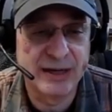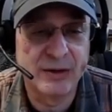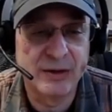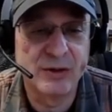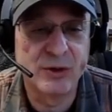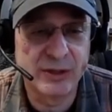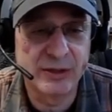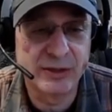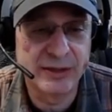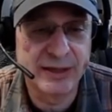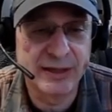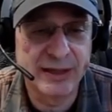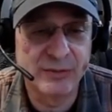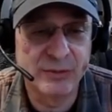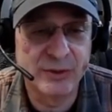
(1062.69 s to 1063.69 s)
How quickly
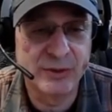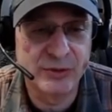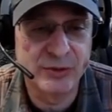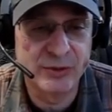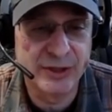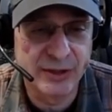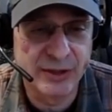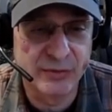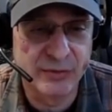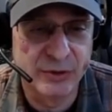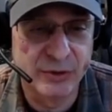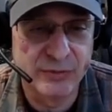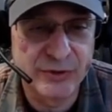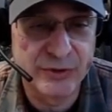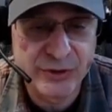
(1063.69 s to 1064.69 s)
can we do the other
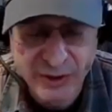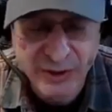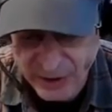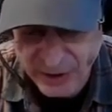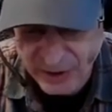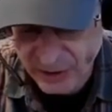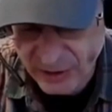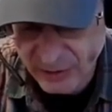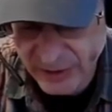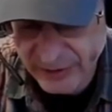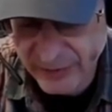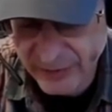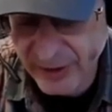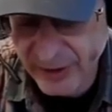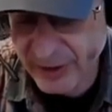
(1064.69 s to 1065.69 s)
rooms? We
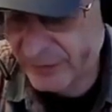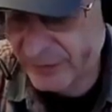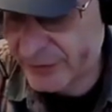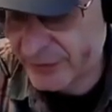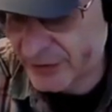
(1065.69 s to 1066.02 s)
have another